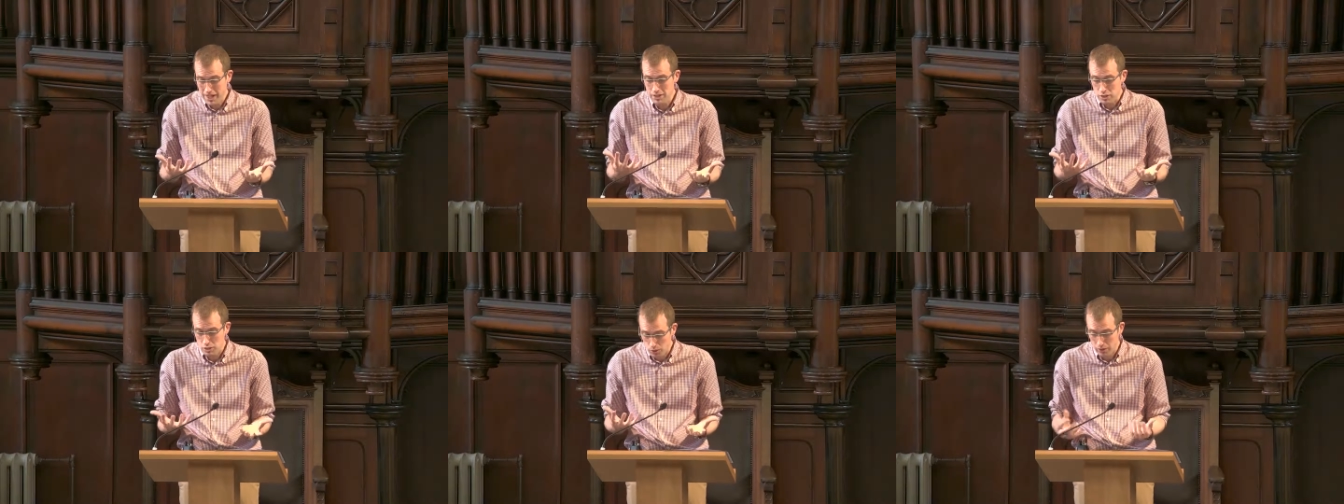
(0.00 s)
to
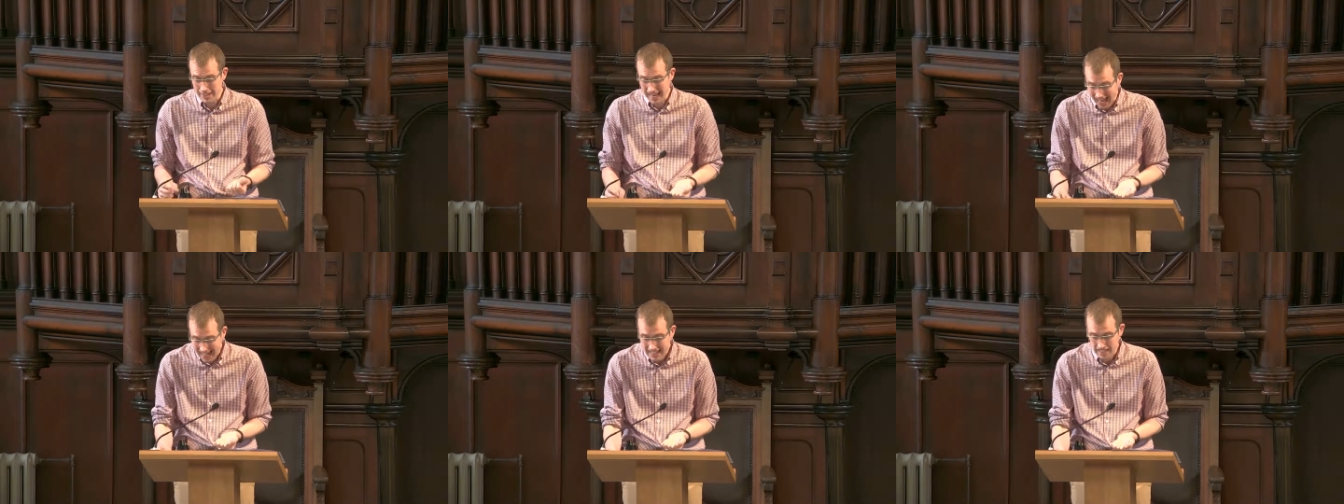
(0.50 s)
know it
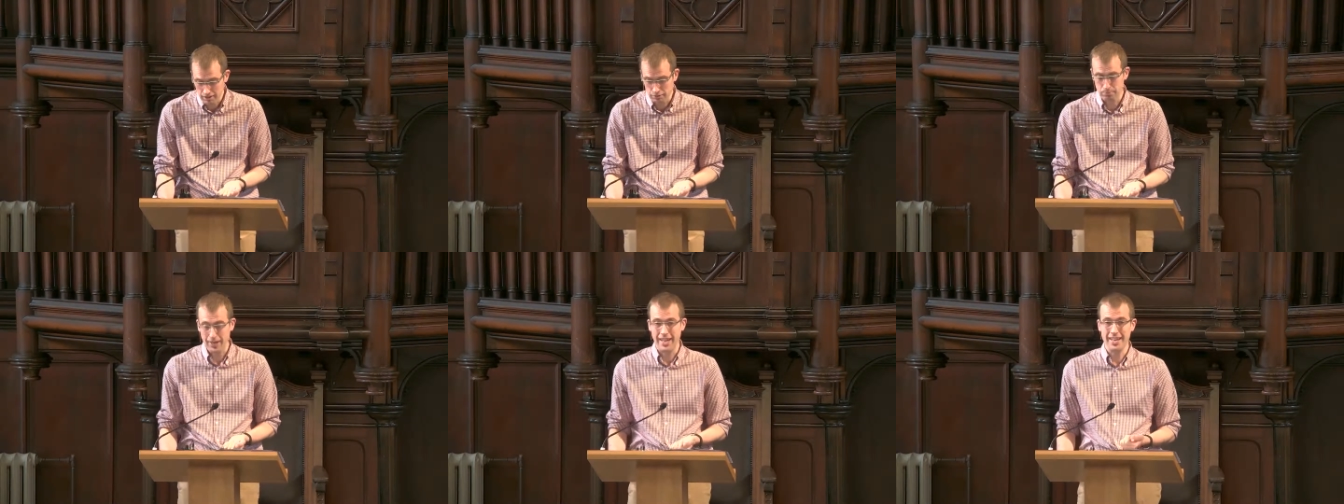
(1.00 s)
and live
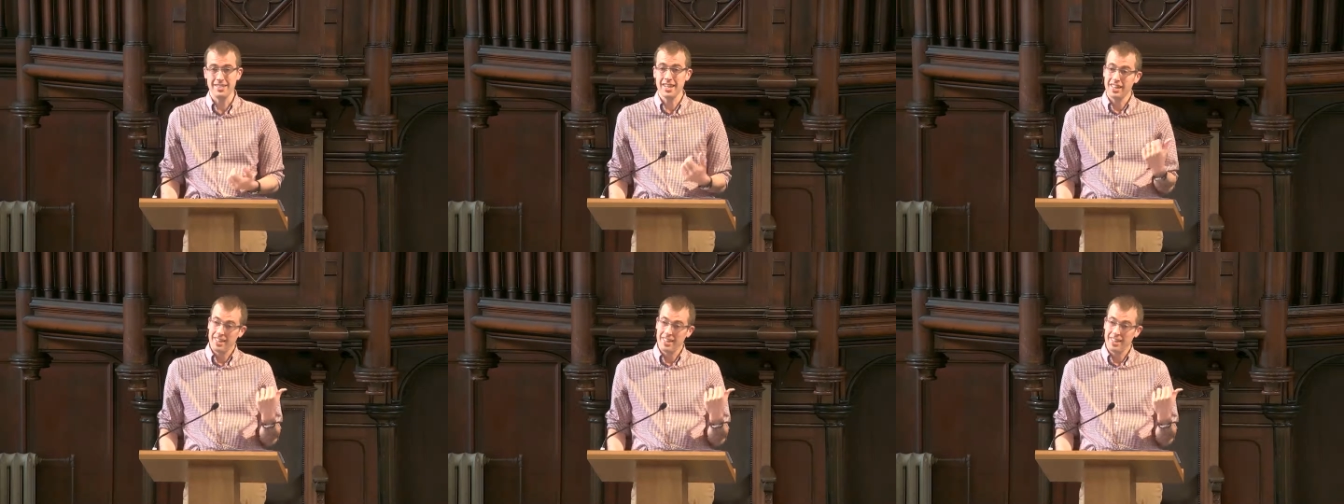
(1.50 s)
by it,